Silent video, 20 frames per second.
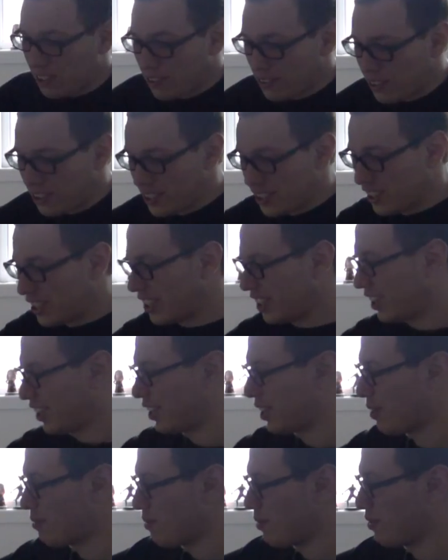You want
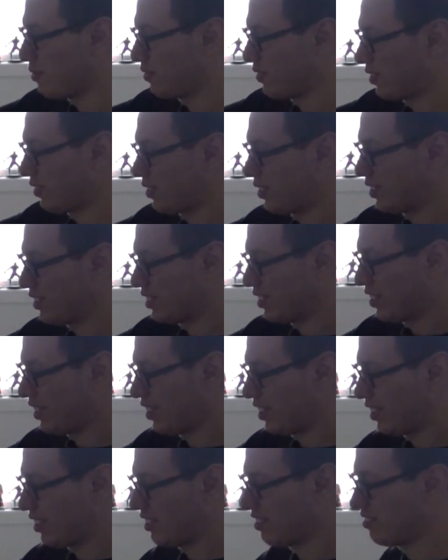to come over and
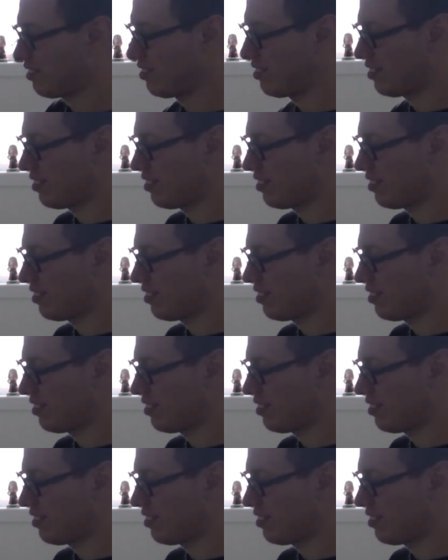uh,